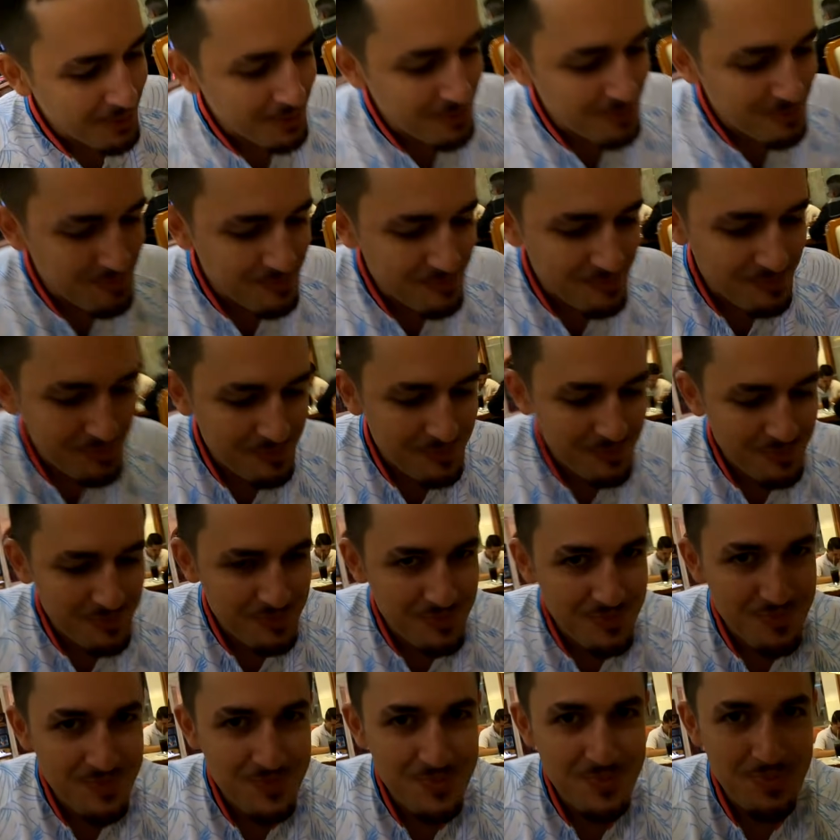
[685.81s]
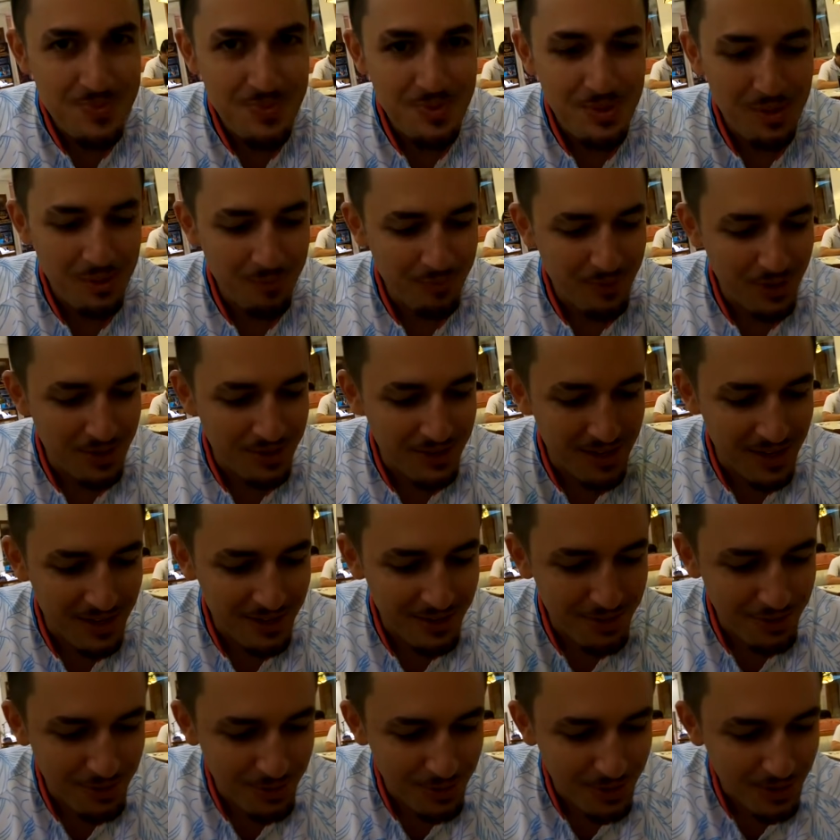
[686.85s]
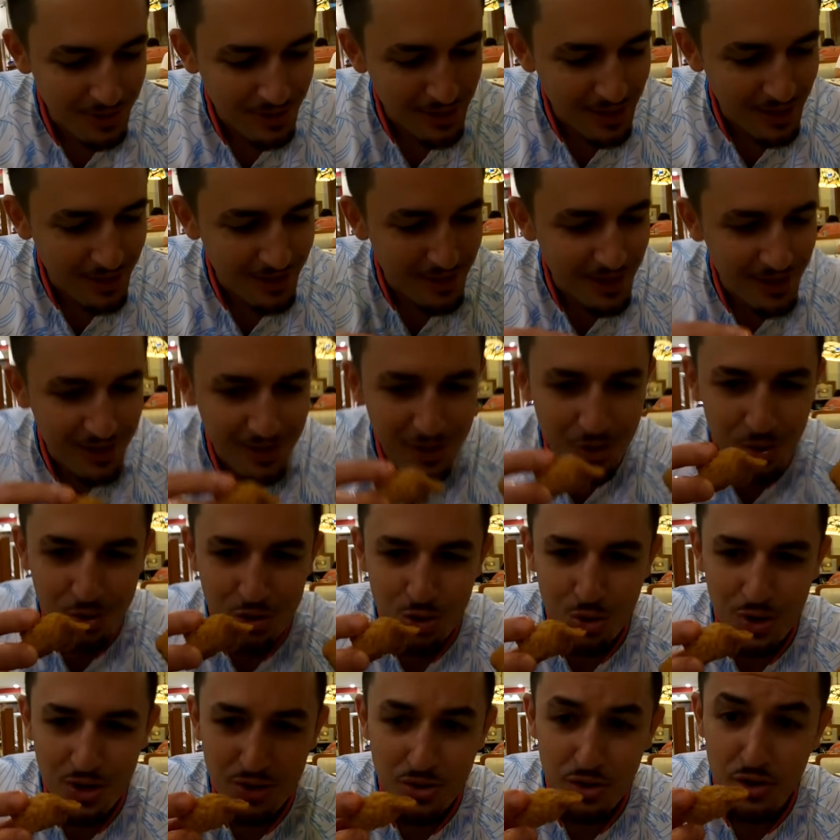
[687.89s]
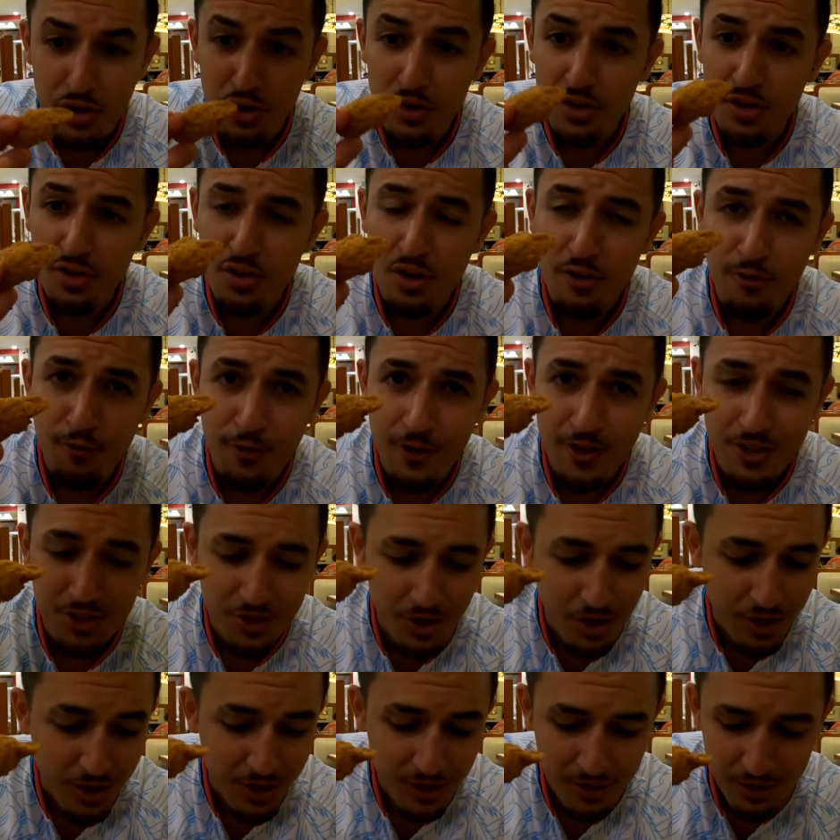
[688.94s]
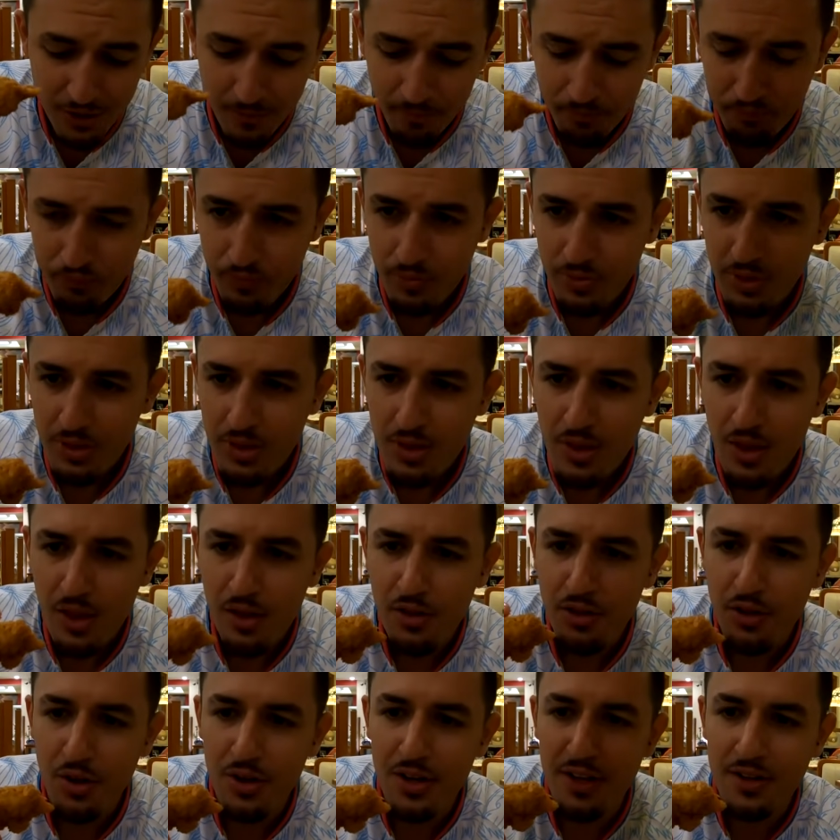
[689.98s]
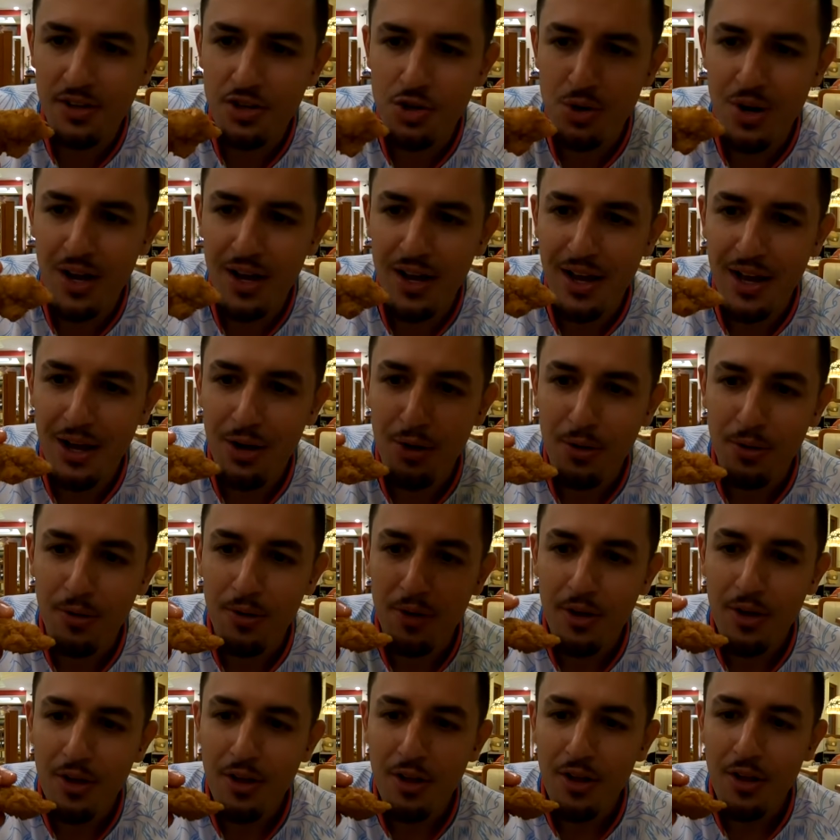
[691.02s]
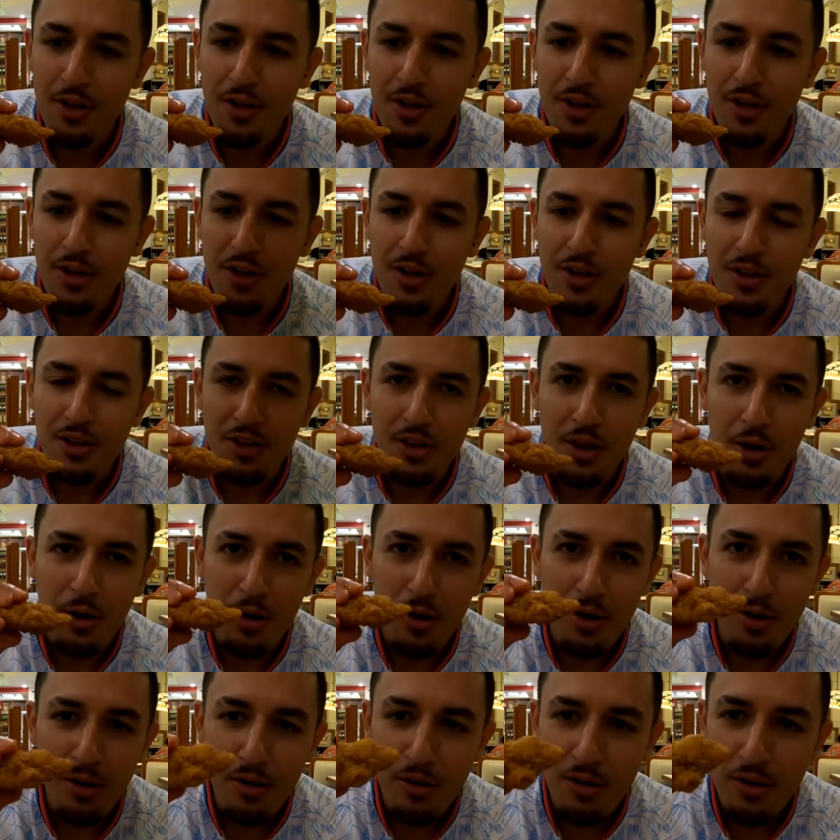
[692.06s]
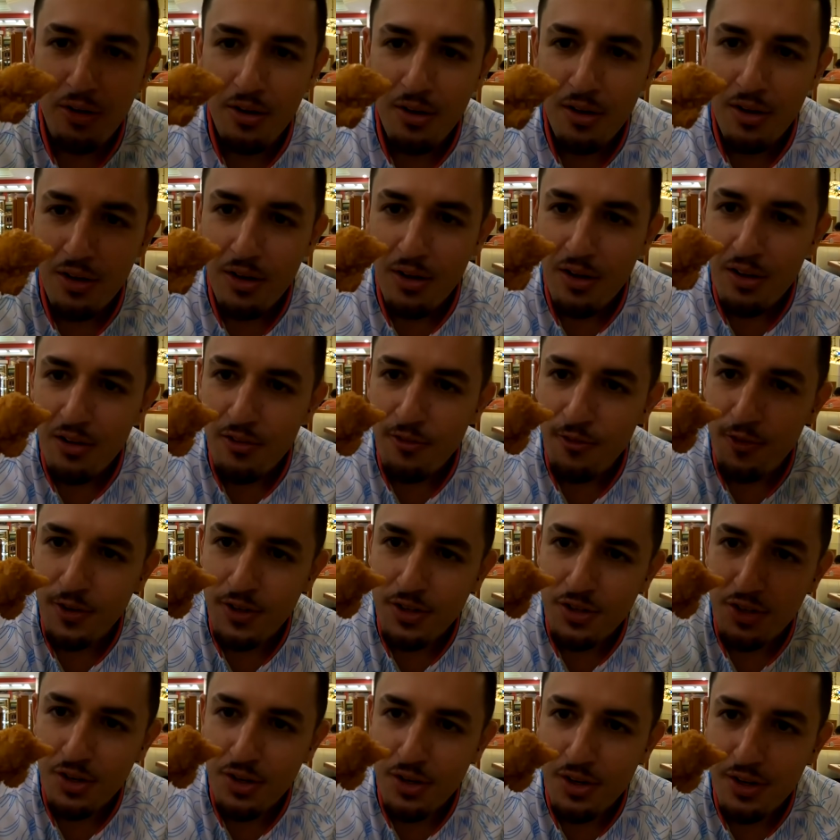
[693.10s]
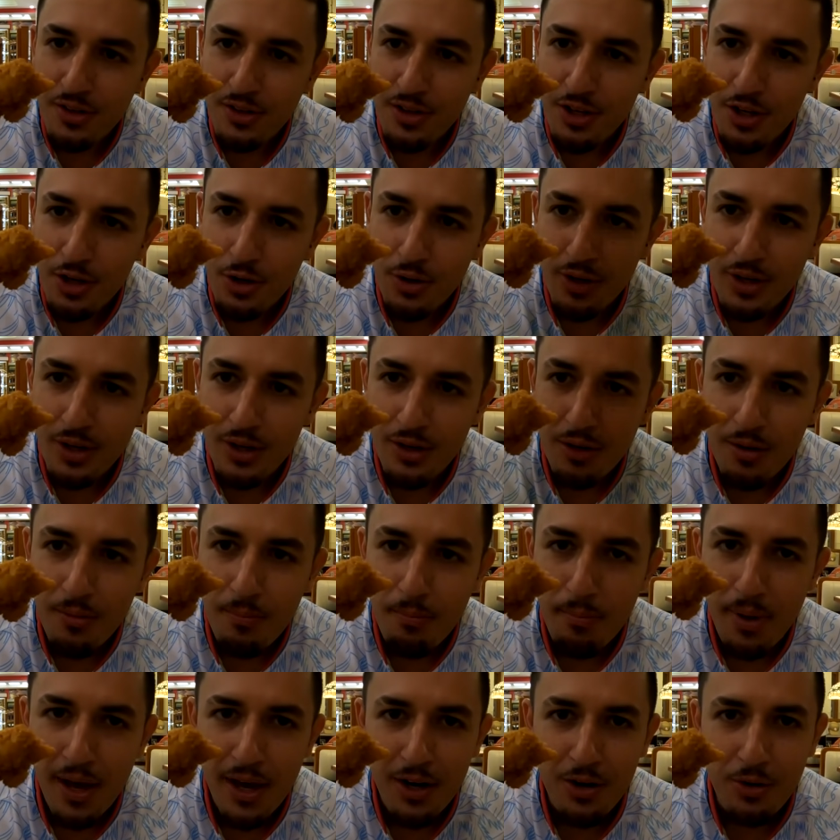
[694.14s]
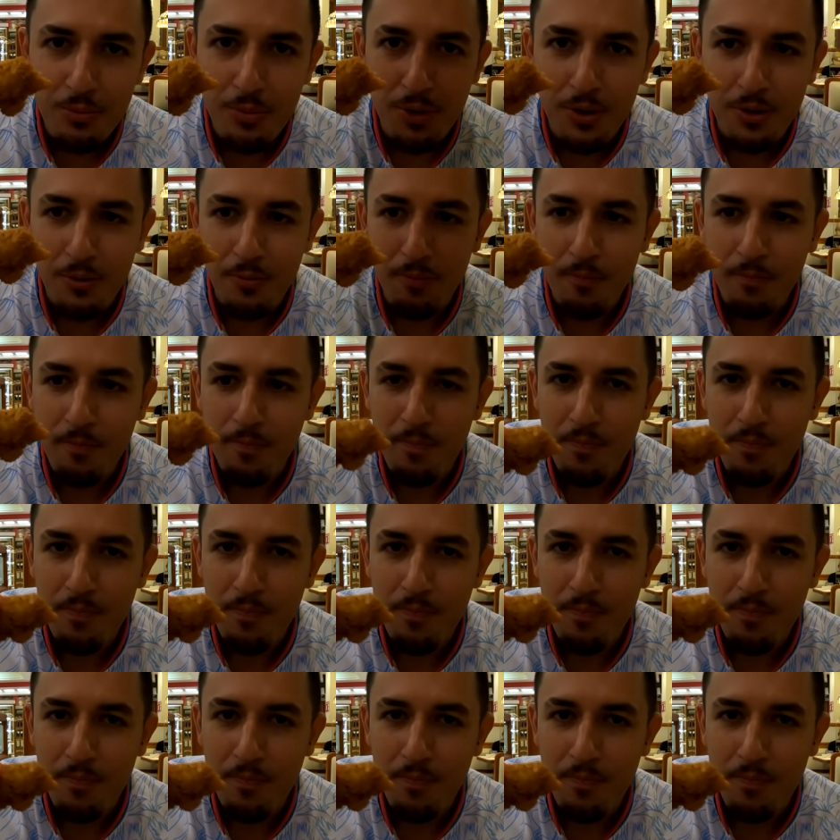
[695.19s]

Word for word: like a dinosaur egg one. A dinosaur? Yeah, like little treasures here. These are fish nuggets. So let's try out the fish nuggets here in Panama.